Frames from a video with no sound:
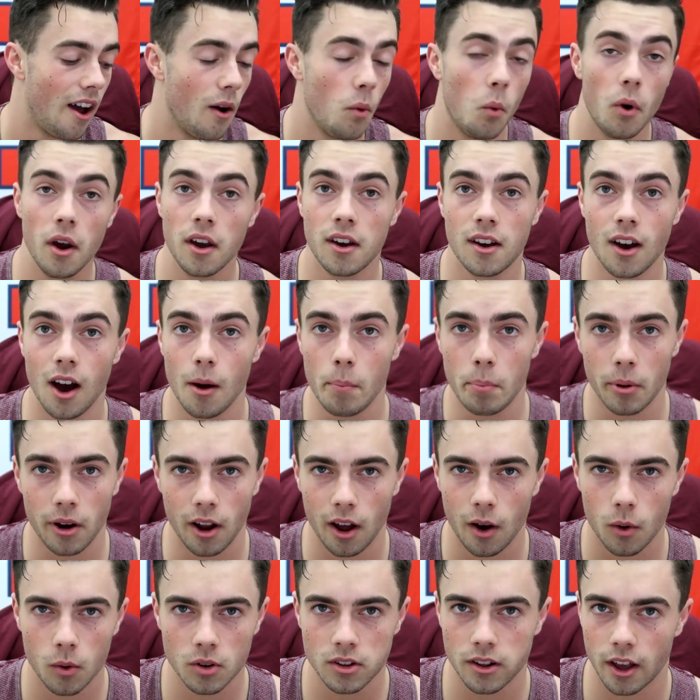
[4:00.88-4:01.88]
I wake up and
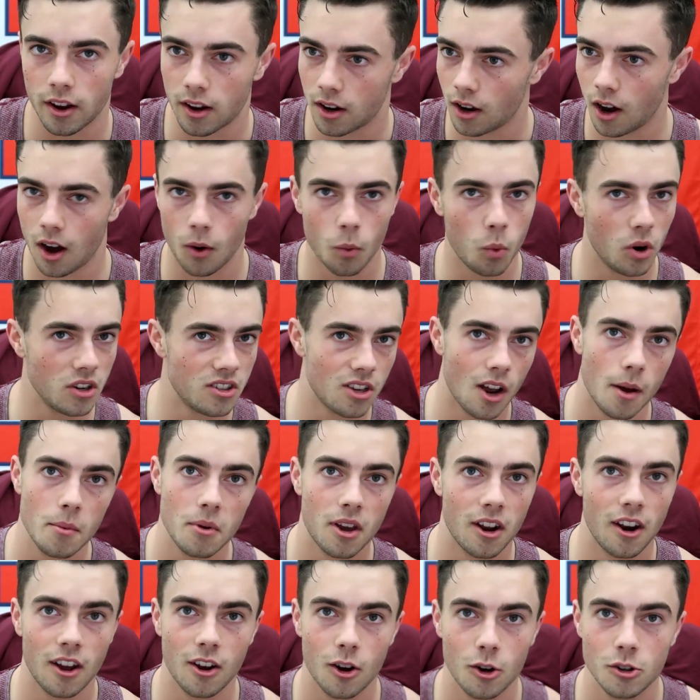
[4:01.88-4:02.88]
I was like, uh, what
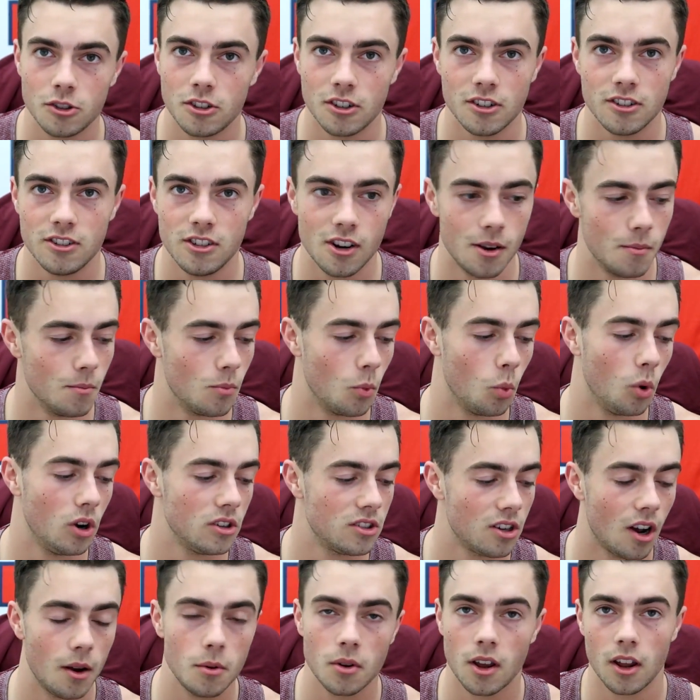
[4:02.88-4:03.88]
time can I go to the gym?
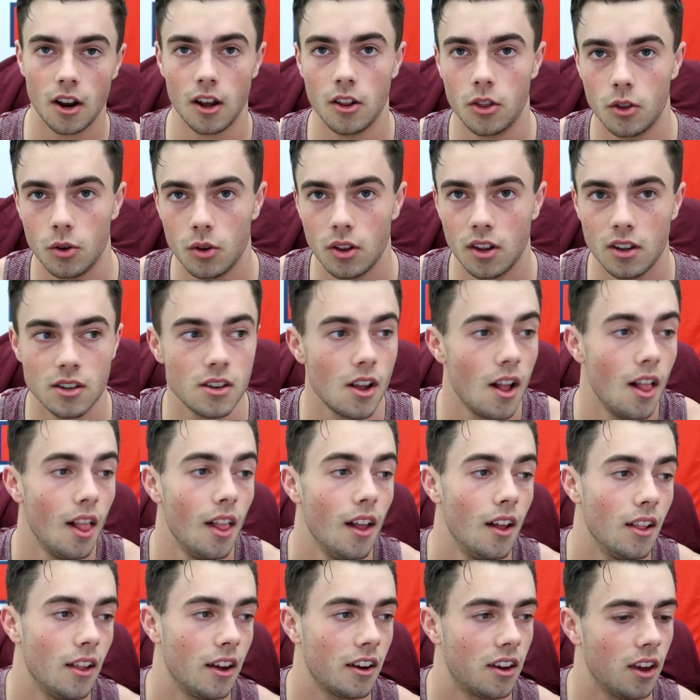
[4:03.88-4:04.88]
What time can I do
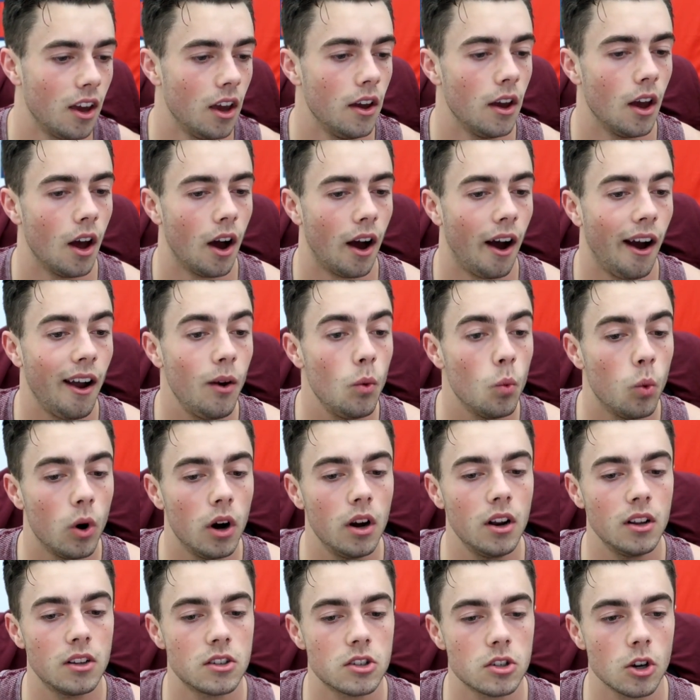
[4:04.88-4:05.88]
this? Like, it, I
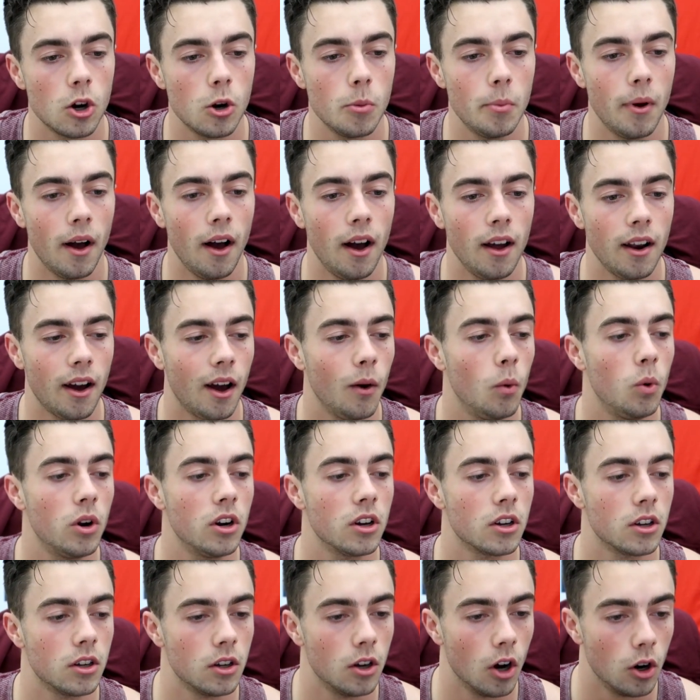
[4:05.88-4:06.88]
want it so bad. I
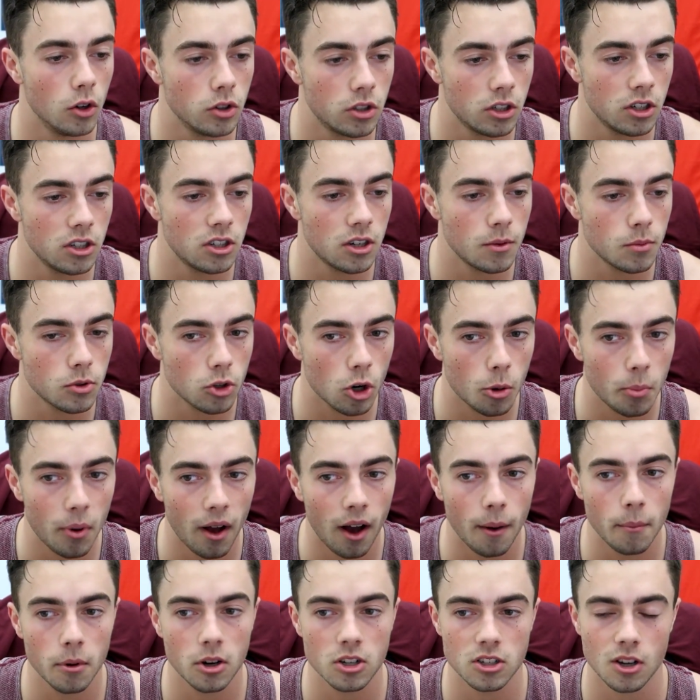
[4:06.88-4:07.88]
want to go to the gym so
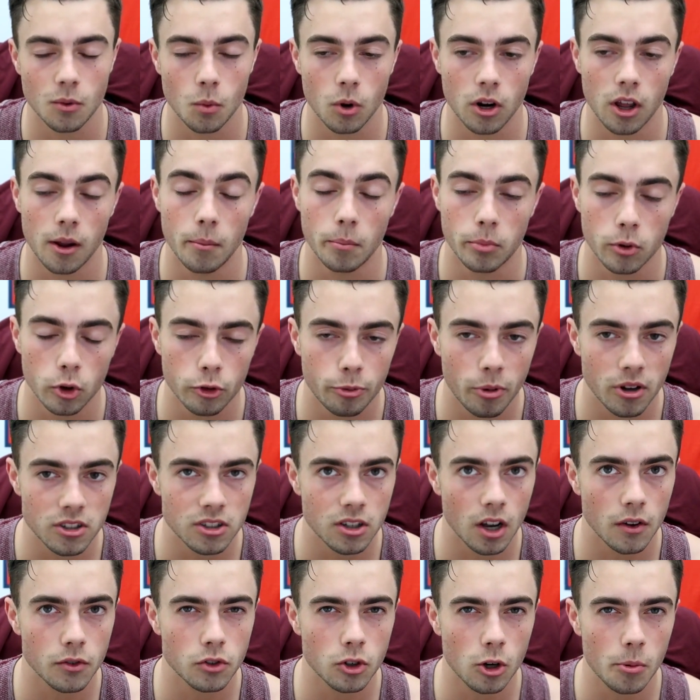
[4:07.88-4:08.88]
bad because I want to improve
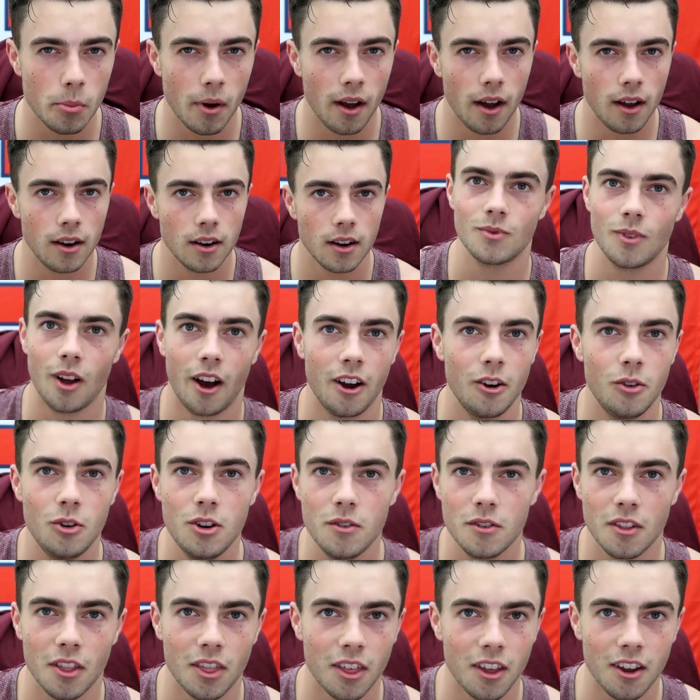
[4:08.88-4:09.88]
myself so bad. I don't
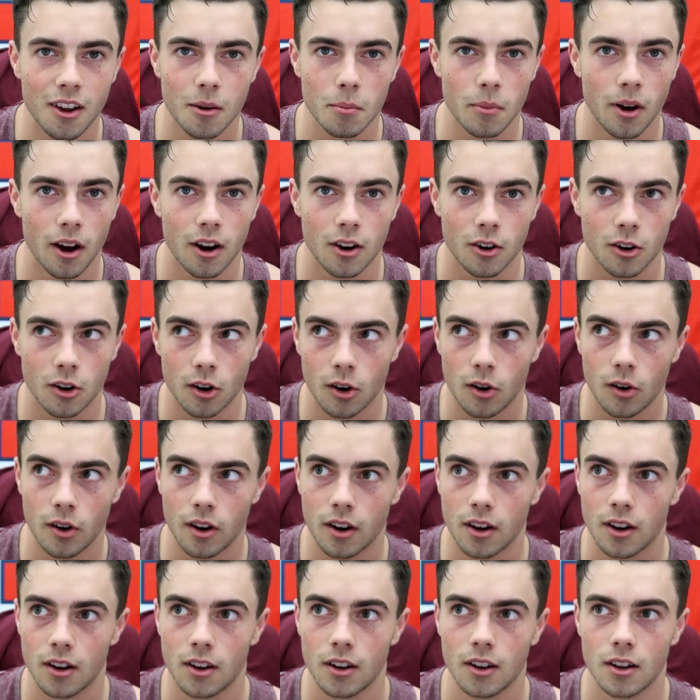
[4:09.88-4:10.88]
even think about
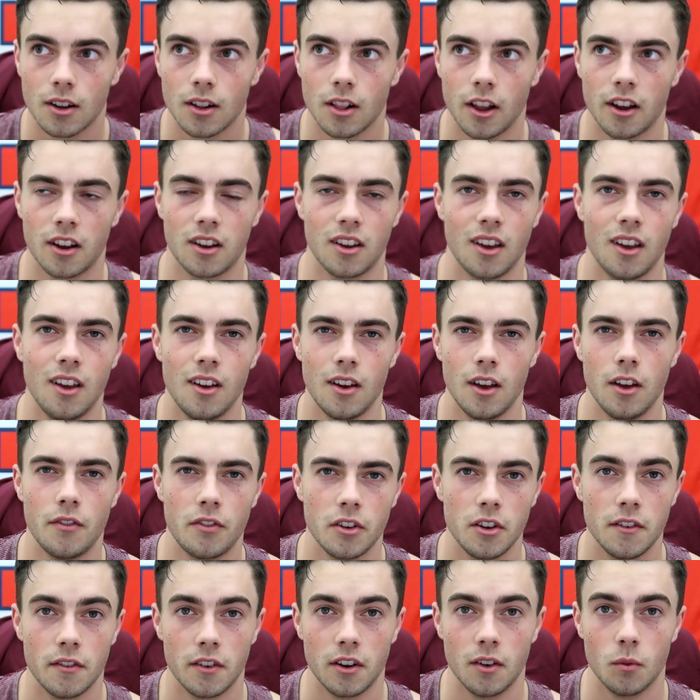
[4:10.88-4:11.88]
going, like,
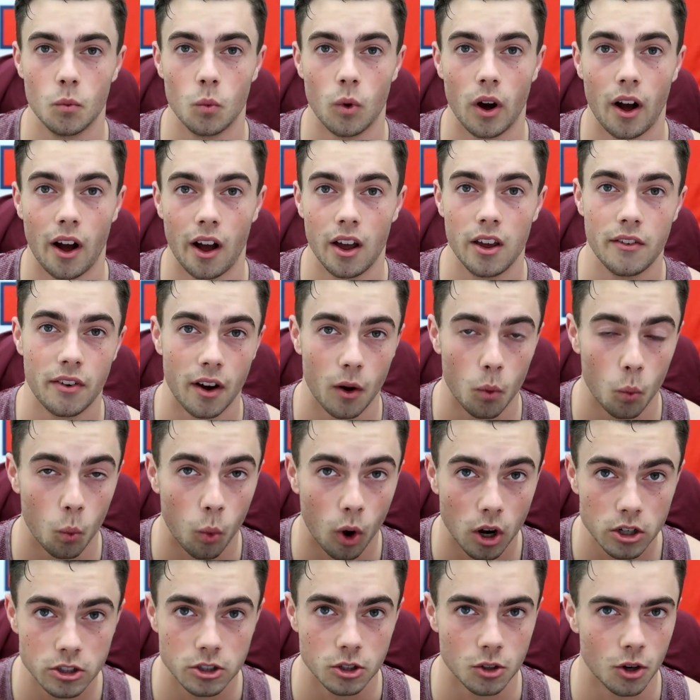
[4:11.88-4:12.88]
if even if I
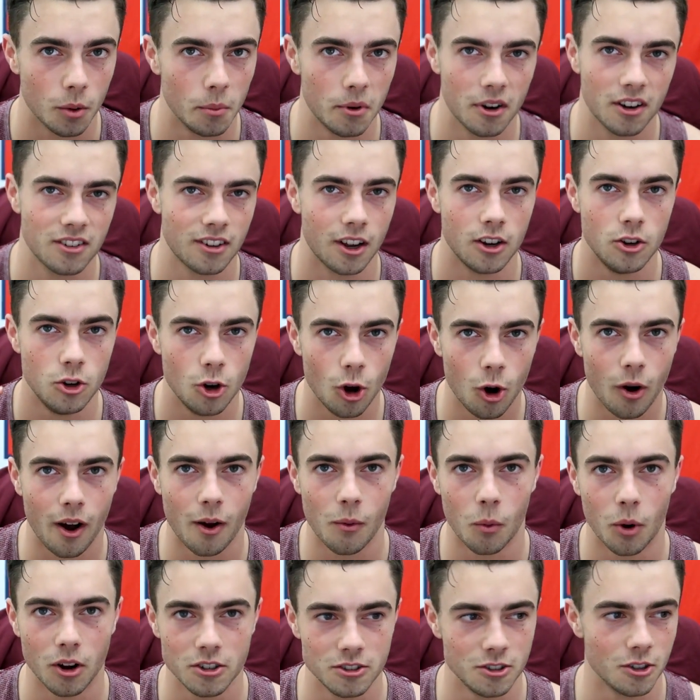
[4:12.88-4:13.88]
want to go because I know
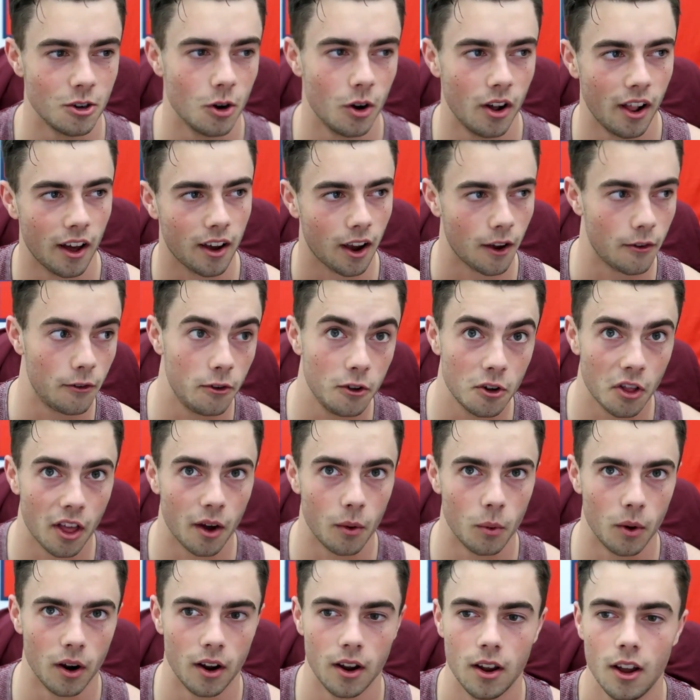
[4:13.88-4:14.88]
I want to go. Like, I feel
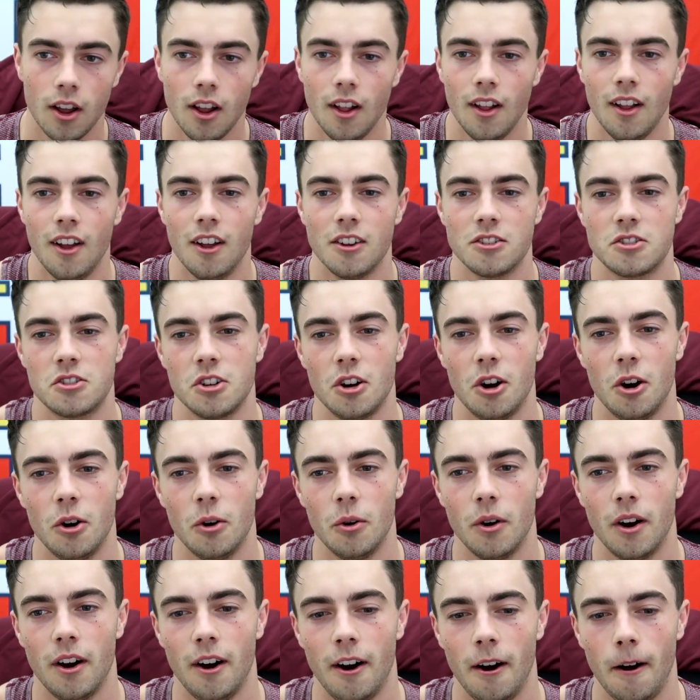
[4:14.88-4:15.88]
that way.
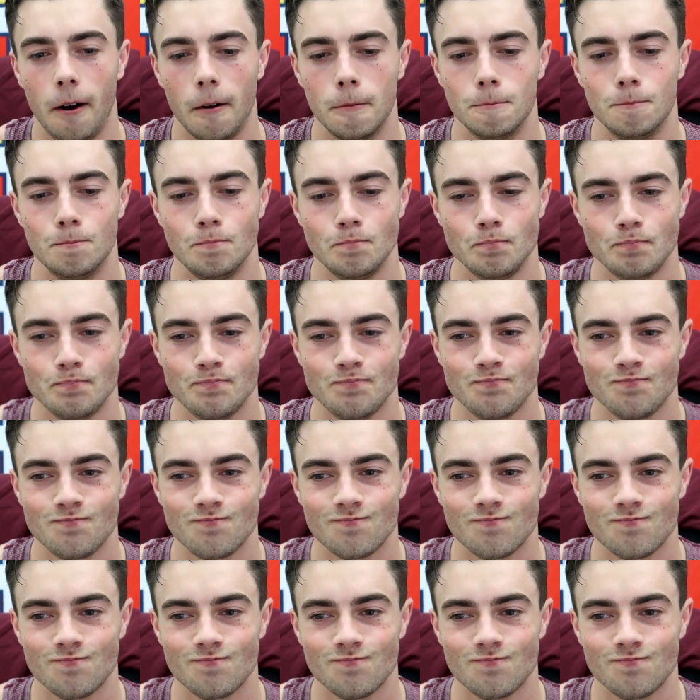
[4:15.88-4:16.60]
So, um,